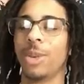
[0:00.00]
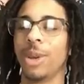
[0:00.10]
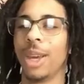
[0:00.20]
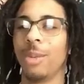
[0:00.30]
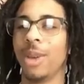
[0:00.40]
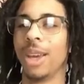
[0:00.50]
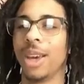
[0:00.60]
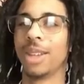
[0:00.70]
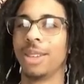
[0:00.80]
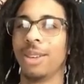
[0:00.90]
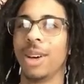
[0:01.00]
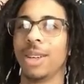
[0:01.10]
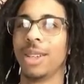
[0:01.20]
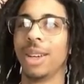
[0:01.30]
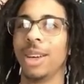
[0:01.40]
like me, I guess the
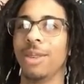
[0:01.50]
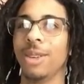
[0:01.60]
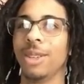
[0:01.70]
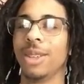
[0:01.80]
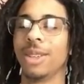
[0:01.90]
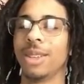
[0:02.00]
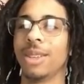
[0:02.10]
advice I'd give is